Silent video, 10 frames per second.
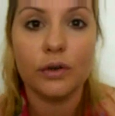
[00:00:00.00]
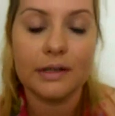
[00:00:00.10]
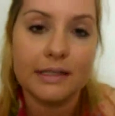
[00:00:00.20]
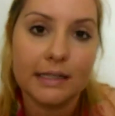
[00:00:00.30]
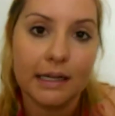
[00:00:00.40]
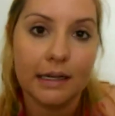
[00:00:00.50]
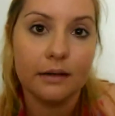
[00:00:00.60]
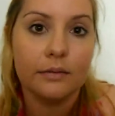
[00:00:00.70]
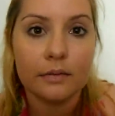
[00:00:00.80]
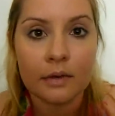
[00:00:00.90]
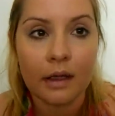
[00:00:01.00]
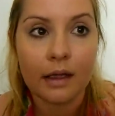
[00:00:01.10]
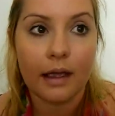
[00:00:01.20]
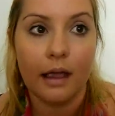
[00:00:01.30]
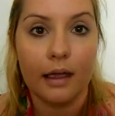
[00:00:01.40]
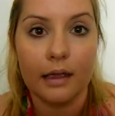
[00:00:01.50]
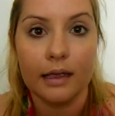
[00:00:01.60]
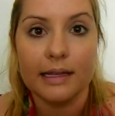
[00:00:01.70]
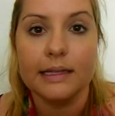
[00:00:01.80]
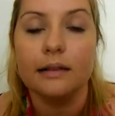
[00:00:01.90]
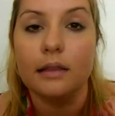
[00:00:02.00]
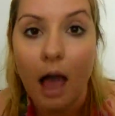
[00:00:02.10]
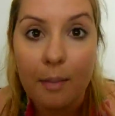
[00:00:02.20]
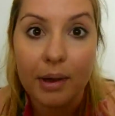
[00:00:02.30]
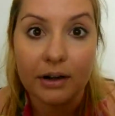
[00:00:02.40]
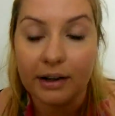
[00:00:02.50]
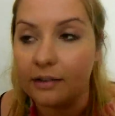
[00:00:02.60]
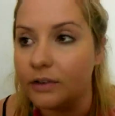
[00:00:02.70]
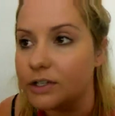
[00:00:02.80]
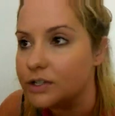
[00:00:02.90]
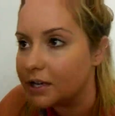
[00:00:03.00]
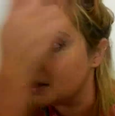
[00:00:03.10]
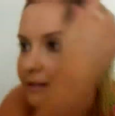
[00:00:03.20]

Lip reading: you can see it's a lot better coverage.